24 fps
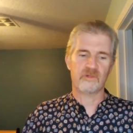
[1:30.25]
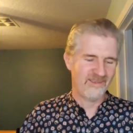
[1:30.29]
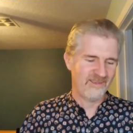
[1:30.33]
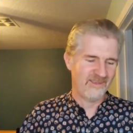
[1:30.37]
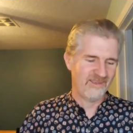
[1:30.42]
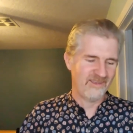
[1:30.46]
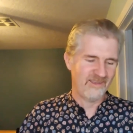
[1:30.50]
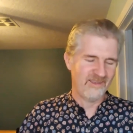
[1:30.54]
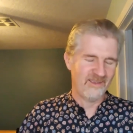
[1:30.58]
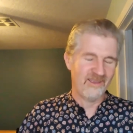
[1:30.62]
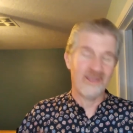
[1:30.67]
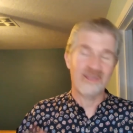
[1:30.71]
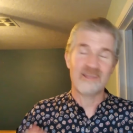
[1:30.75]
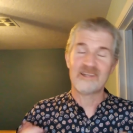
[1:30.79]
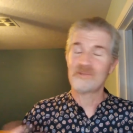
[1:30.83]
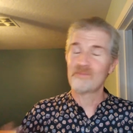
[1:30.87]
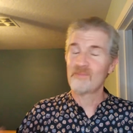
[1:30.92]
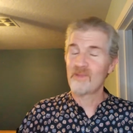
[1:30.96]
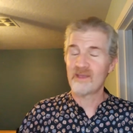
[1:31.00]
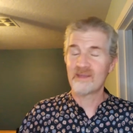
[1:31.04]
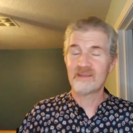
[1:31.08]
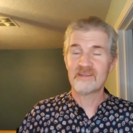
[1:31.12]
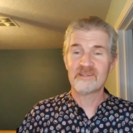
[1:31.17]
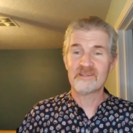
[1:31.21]
it.
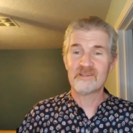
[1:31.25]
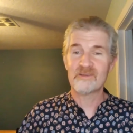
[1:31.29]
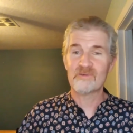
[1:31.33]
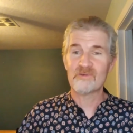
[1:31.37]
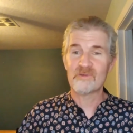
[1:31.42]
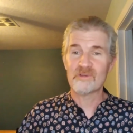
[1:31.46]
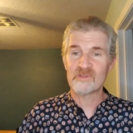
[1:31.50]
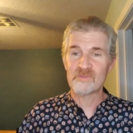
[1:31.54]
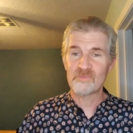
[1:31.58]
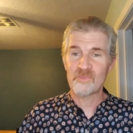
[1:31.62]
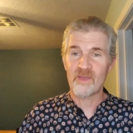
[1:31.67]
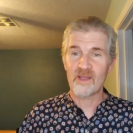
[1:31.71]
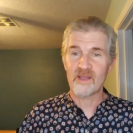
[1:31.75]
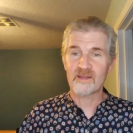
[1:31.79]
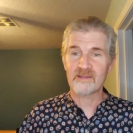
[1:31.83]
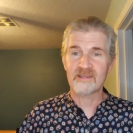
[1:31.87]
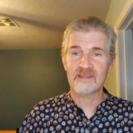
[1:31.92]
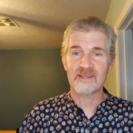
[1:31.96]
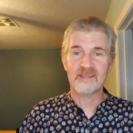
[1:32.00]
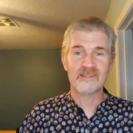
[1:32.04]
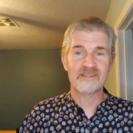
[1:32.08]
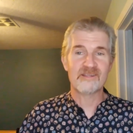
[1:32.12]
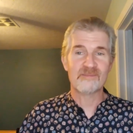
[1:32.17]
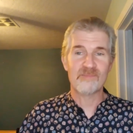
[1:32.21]
Demanded respect,
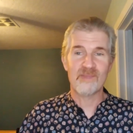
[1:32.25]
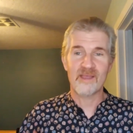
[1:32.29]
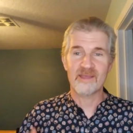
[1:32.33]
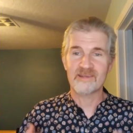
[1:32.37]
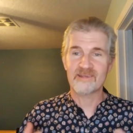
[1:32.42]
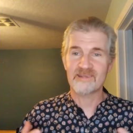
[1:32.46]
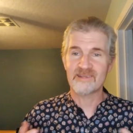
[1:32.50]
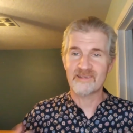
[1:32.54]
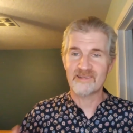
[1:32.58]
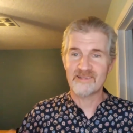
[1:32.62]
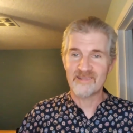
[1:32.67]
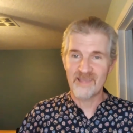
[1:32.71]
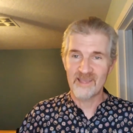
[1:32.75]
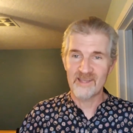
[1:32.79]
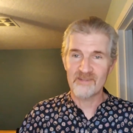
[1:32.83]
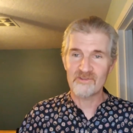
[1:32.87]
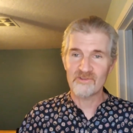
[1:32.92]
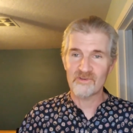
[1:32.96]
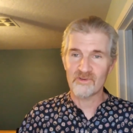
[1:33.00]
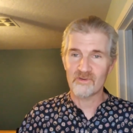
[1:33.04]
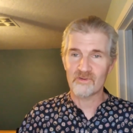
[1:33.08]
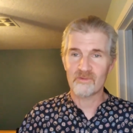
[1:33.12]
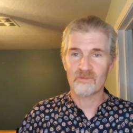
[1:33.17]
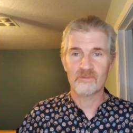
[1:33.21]
it demanded
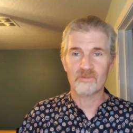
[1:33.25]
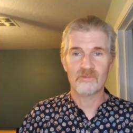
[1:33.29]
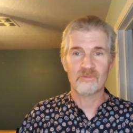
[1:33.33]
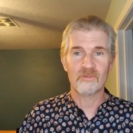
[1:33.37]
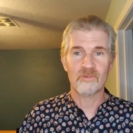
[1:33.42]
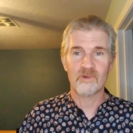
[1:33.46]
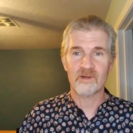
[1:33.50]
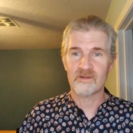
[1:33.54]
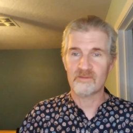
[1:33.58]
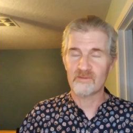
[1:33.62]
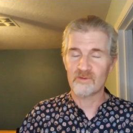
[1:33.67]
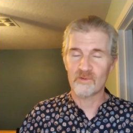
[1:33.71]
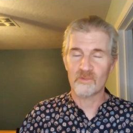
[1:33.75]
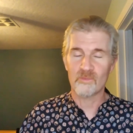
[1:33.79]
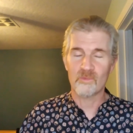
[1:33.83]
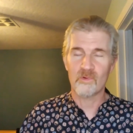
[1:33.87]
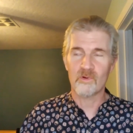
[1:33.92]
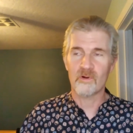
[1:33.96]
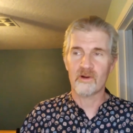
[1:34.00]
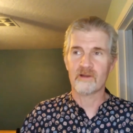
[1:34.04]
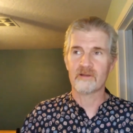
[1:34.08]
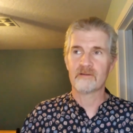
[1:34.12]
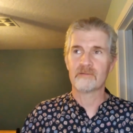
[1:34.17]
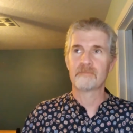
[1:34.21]
attention, whenever you
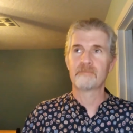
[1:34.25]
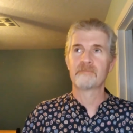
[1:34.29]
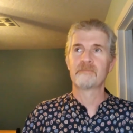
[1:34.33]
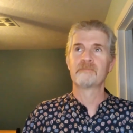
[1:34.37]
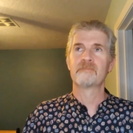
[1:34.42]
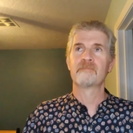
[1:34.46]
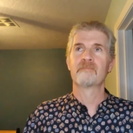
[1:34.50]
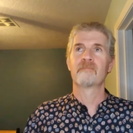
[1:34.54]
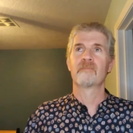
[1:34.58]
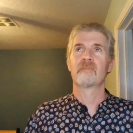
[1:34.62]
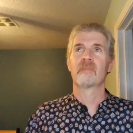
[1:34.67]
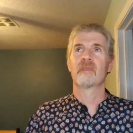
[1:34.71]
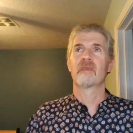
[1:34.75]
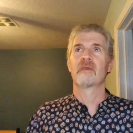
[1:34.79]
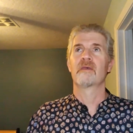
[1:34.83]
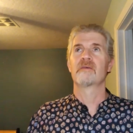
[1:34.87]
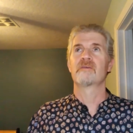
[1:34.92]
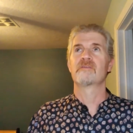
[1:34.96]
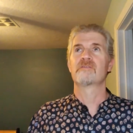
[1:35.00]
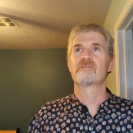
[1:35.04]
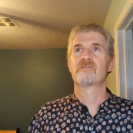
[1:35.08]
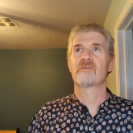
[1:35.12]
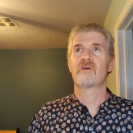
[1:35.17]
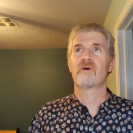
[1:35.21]
wore it.
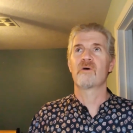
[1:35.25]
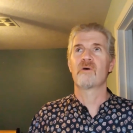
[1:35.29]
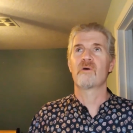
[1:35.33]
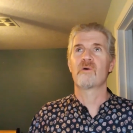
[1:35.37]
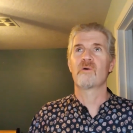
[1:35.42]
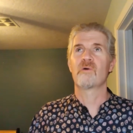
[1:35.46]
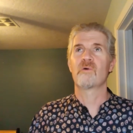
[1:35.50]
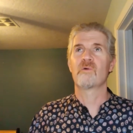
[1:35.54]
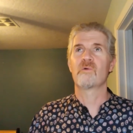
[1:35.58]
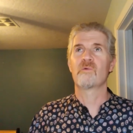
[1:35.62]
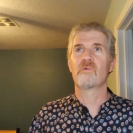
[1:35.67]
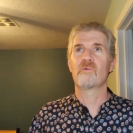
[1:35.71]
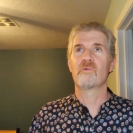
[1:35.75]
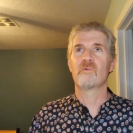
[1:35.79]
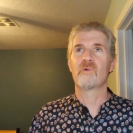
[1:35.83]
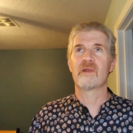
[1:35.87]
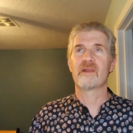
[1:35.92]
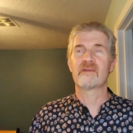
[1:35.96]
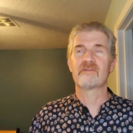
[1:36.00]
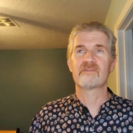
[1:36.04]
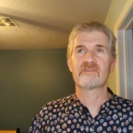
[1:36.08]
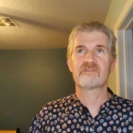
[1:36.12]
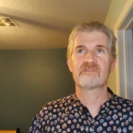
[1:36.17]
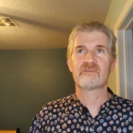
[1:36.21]
So
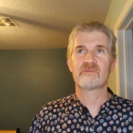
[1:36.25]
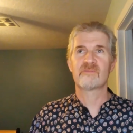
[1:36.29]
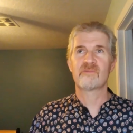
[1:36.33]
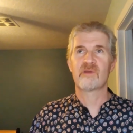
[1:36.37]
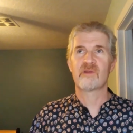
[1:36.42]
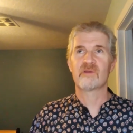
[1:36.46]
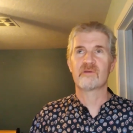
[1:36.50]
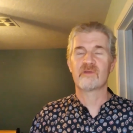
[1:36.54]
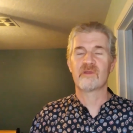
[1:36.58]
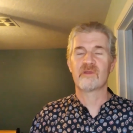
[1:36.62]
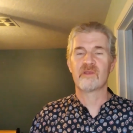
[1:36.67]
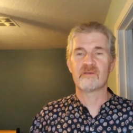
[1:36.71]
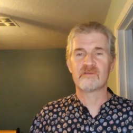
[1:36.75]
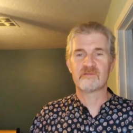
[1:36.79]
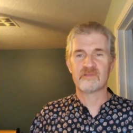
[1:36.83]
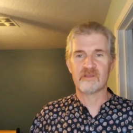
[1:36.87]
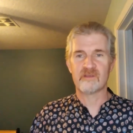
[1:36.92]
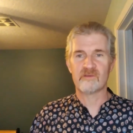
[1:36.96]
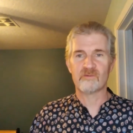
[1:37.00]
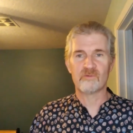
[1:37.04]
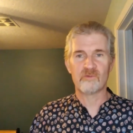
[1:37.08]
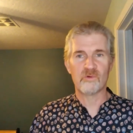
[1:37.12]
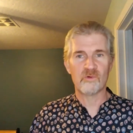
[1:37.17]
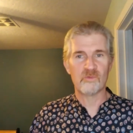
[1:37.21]
whenever someone was in
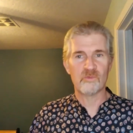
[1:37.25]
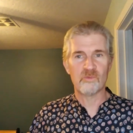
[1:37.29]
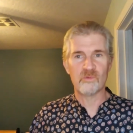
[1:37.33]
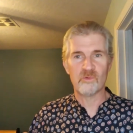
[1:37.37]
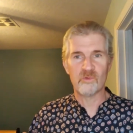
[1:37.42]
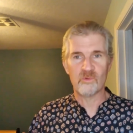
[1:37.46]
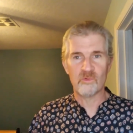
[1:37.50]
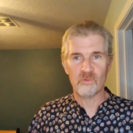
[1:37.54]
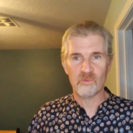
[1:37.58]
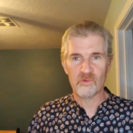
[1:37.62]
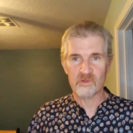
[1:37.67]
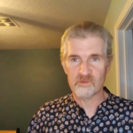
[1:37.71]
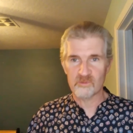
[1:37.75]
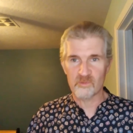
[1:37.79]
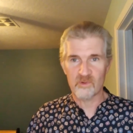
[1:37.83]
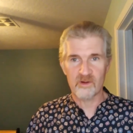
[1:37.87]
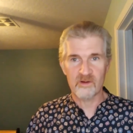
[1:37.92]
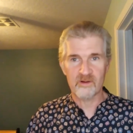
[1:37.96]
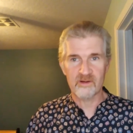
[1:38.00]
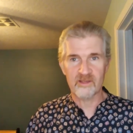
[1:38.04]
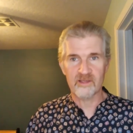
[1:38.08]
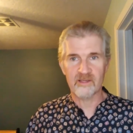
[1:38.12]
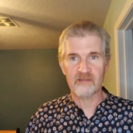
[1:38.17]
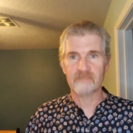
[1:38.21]
the room who was
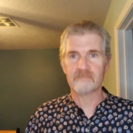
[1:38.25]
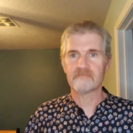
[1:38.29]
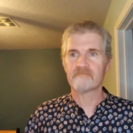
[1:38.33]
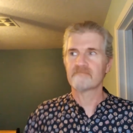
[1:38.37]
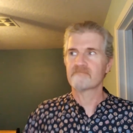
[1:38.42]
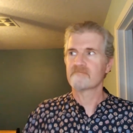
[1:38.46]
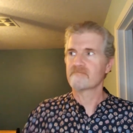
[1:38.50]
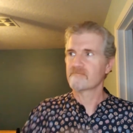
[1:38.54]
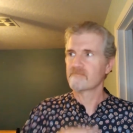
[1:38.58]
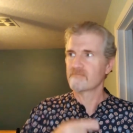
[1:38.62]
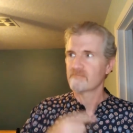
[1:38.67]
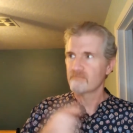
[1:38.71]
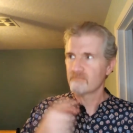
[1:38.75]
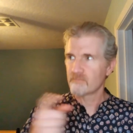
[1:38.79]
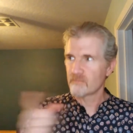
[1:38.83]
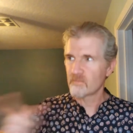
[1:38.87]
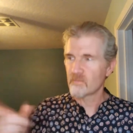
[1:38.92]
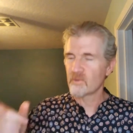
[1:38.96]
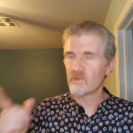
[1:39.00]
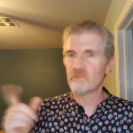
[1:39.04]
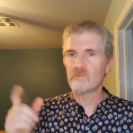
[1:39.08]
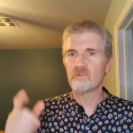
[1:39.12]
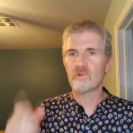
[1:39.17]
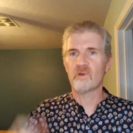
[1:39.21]
wearing it,
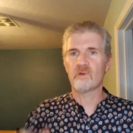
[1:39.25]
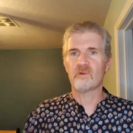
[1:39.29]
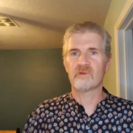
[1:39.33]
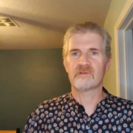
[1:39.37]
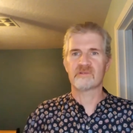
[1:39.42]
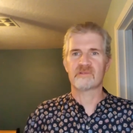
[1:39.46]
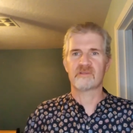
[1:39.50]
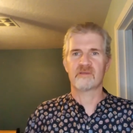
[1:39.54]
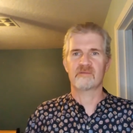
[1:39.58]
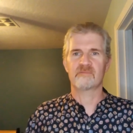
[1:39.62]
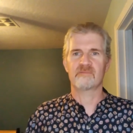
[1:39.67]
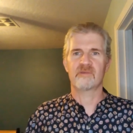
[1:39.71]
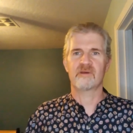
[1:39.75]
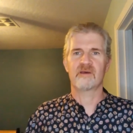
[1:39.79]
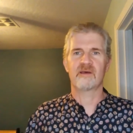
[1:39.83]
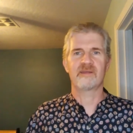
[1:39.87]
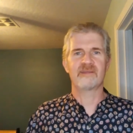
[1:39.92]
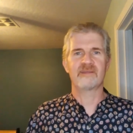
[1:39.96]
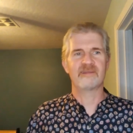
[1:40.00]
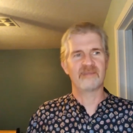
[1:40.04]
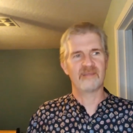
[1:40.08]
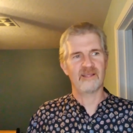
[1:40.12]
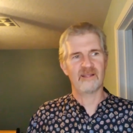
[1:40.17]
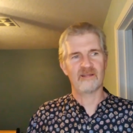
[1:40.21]
you noticed them
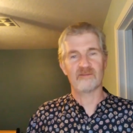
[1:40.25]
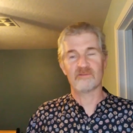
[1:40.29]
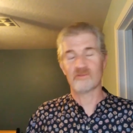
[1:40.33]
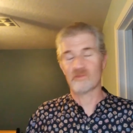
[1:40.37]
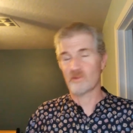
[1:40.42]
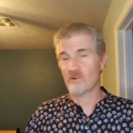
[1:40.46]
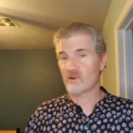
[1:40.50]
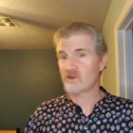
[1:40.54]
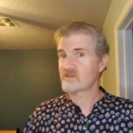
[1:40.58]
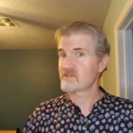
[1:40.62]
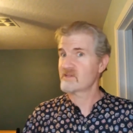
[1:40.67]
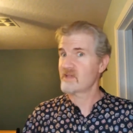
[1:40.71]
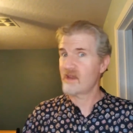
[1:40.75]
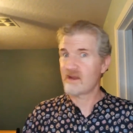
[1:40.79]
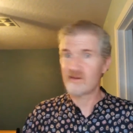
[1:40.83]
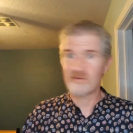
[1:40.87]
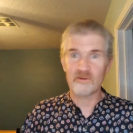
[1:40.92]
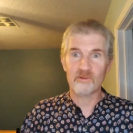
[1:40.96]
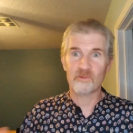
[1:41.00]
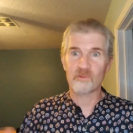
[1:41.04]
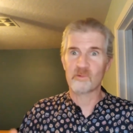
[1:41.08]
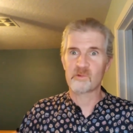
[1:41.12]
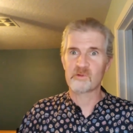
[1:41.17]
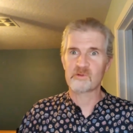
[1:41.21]
until, of course,
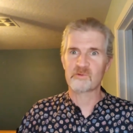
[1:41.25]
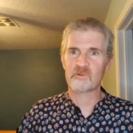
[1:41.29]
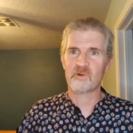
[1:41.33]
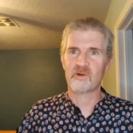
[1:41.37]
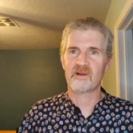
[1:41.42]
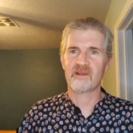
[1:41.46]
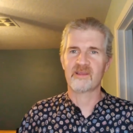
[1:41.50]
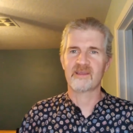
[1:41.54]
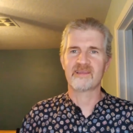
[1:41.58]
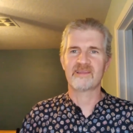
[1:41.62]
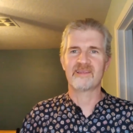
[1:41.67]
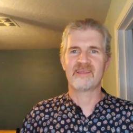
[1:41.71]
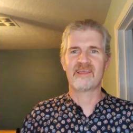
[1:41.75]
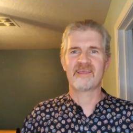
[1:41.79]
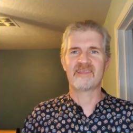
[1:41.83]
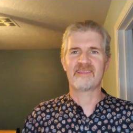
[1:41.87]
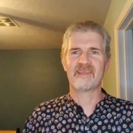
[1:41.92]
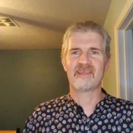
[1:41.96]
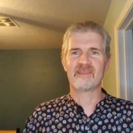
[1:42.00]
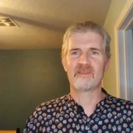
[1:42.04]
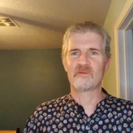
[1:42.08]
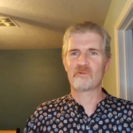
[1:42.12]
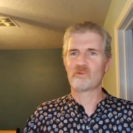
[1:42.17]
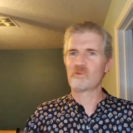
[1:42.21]
everyone was wearing it, and
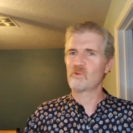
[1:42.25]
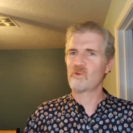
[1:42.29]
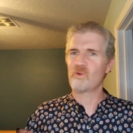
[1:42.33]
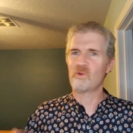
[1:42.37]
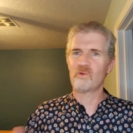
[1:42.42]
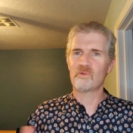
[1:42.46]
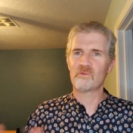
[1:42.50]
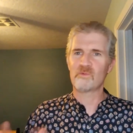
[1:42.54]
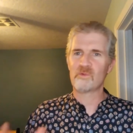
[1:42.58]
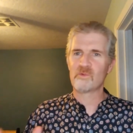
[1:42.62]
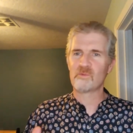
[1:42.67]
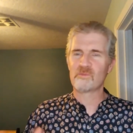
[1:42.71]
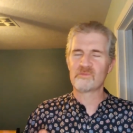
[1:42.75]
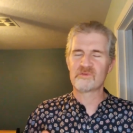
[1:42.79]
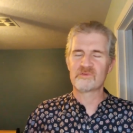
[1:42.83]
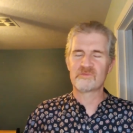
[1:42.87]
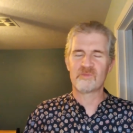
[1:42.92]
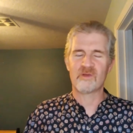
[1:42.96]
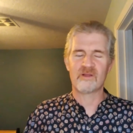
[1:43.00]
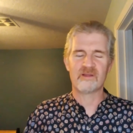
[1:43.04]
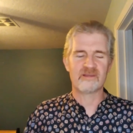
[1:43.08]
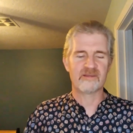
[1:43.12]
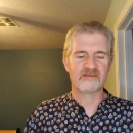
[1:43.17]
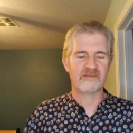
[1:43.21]
then the whole room
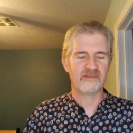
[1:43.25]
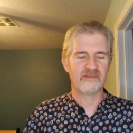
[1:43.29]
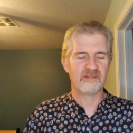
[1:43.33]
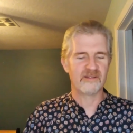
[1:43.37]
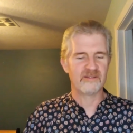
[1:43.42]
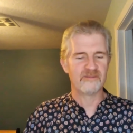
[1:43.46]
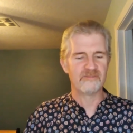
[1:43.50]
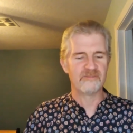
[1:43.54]
smelled of it.